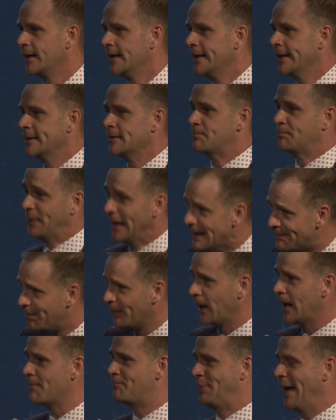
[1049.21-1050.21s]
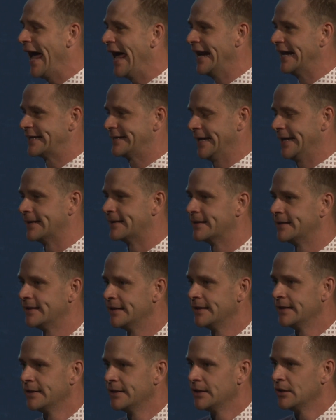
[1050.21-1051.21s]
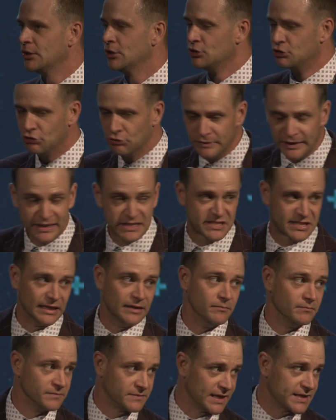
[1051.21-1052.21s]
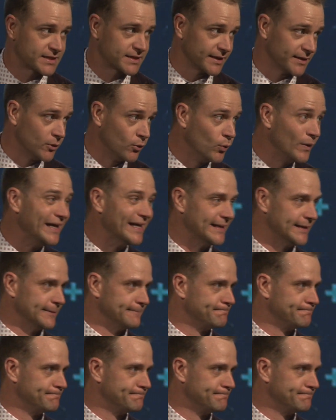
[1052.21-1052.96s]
and people are panicking, you need something that's gonna win.